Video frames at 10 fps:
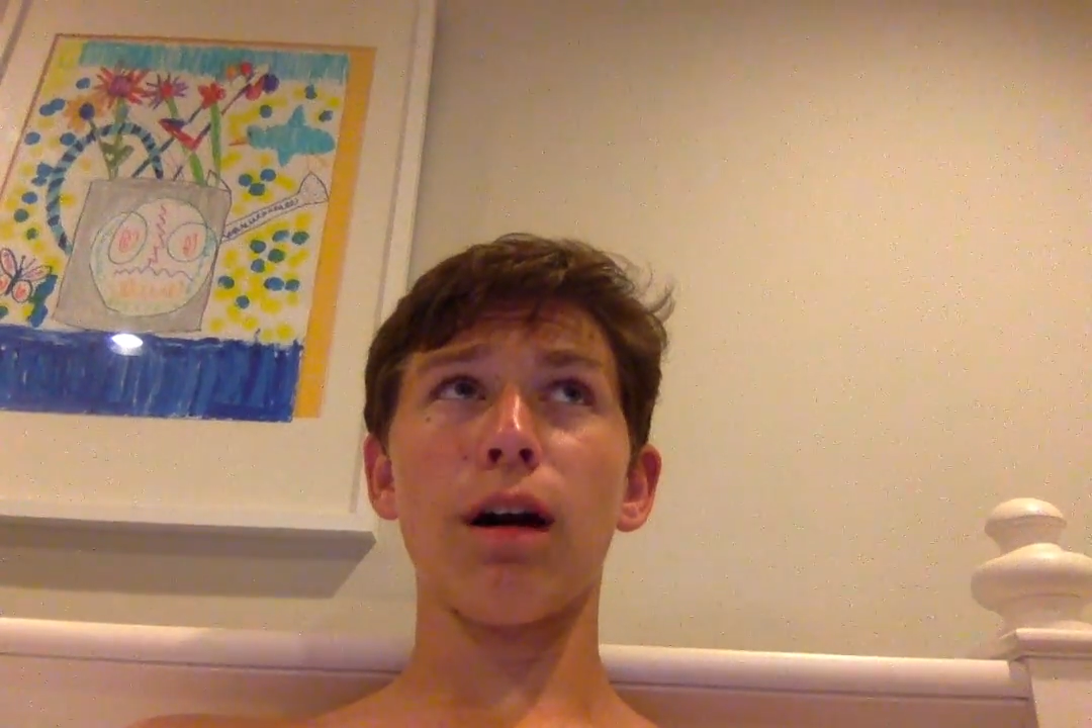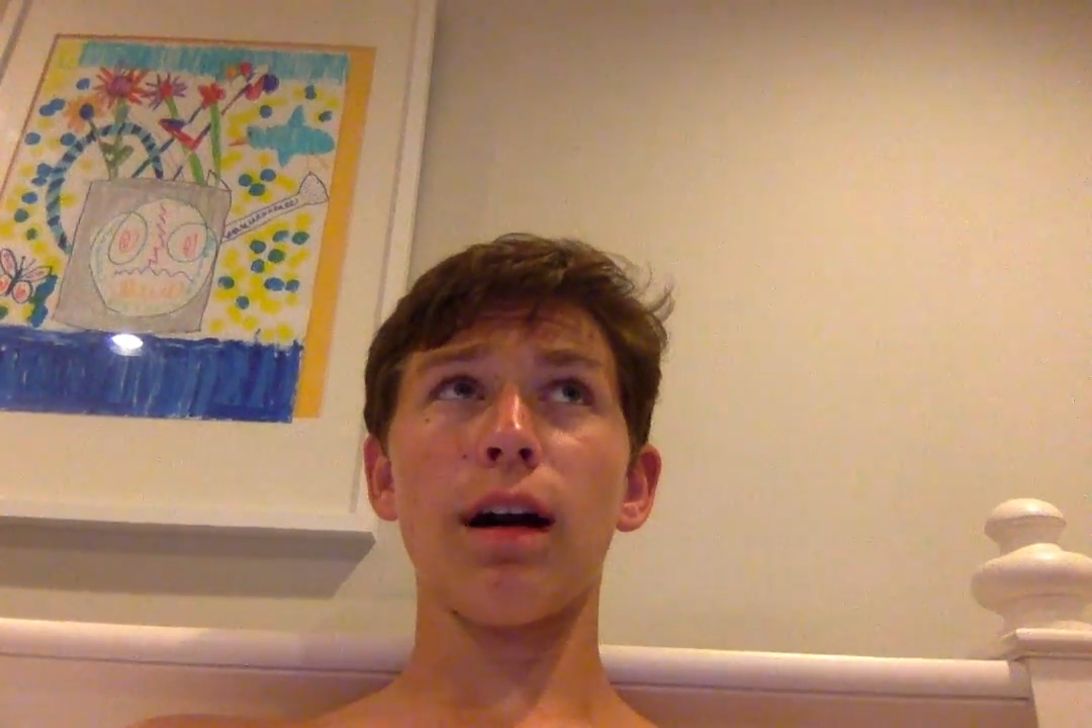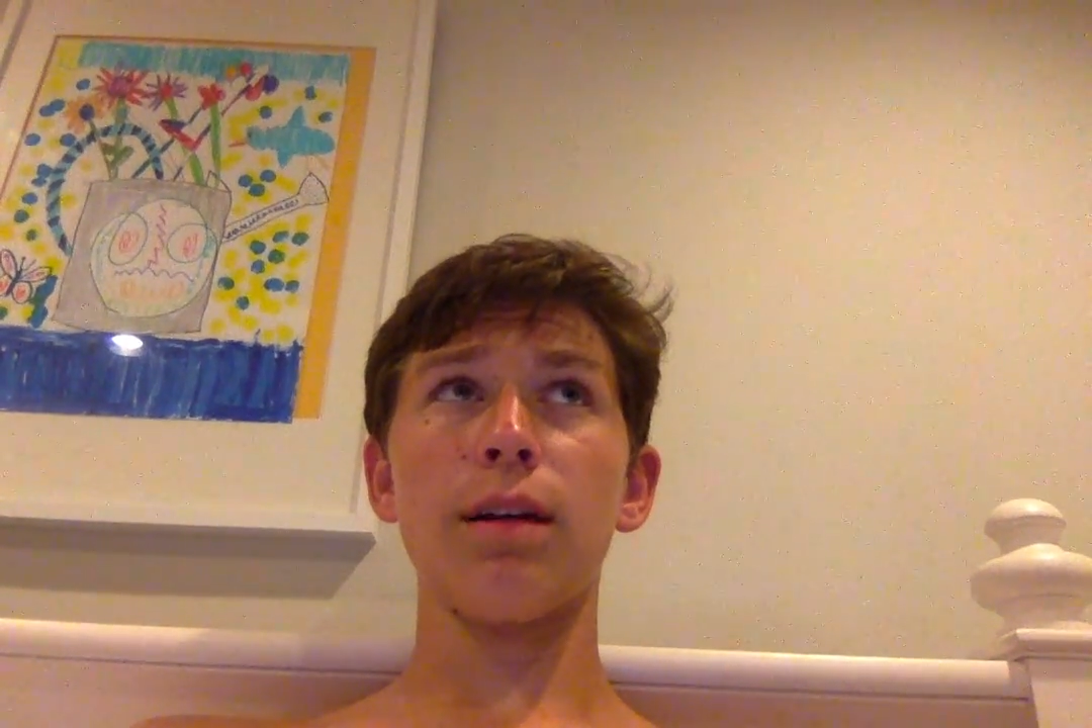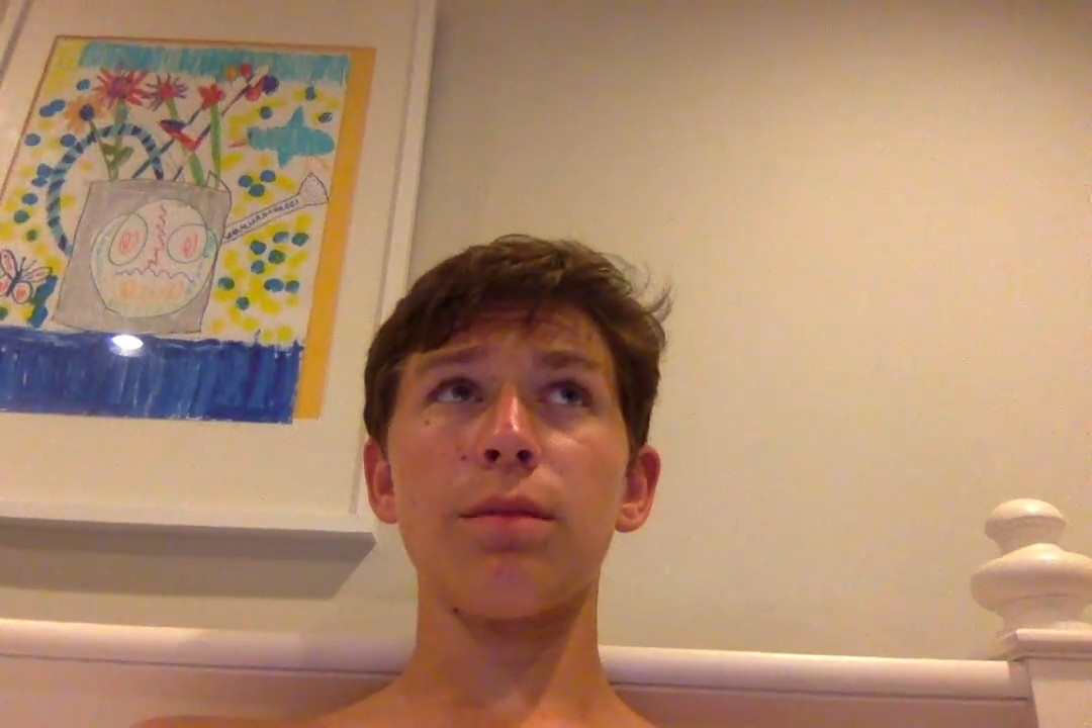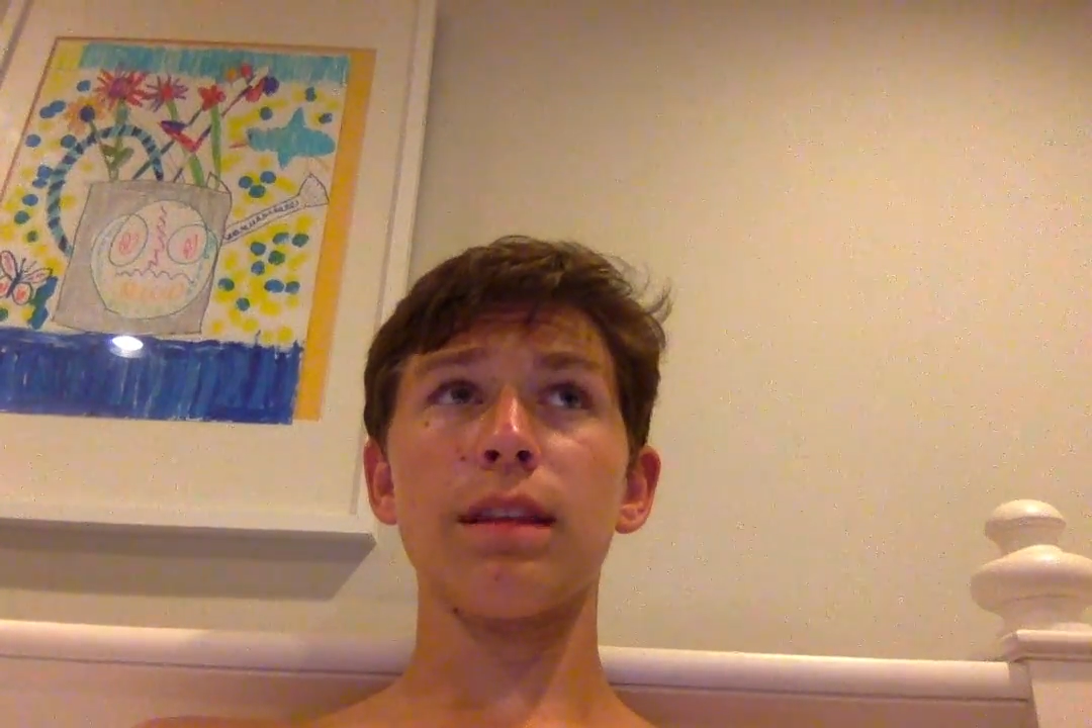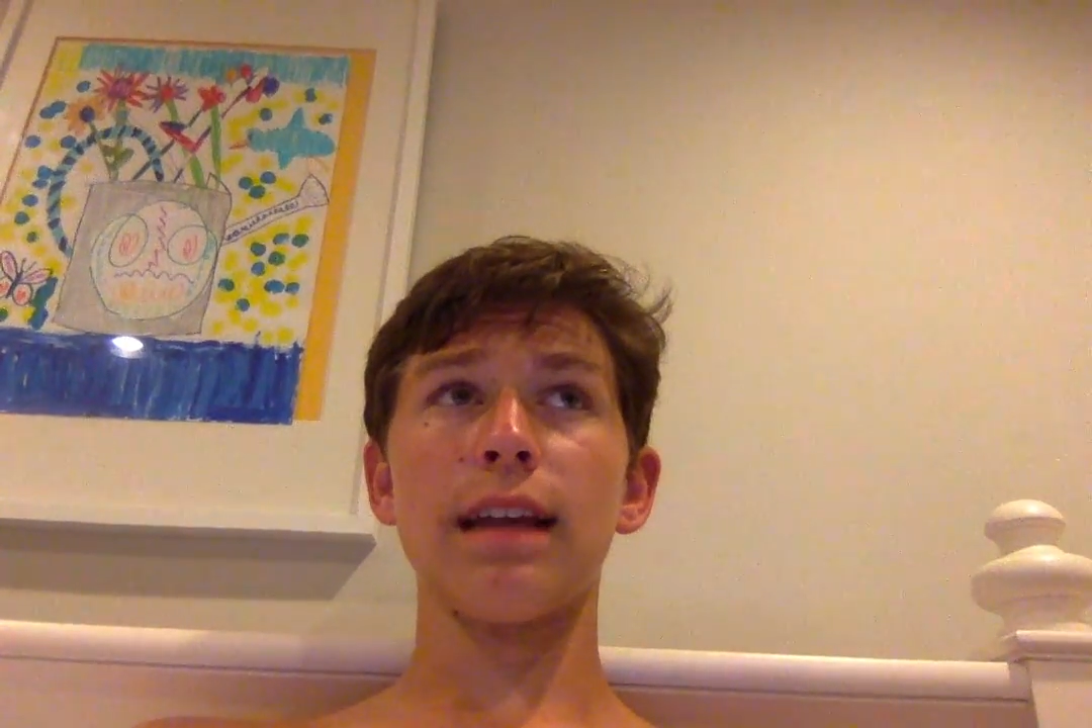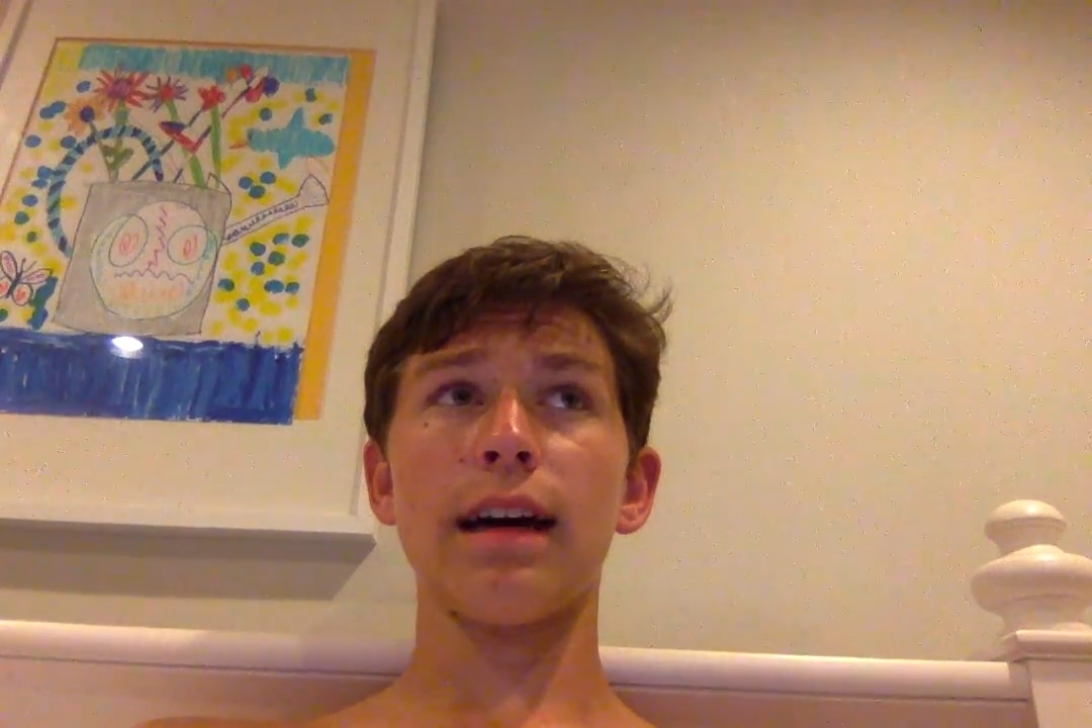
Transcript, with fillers: ride with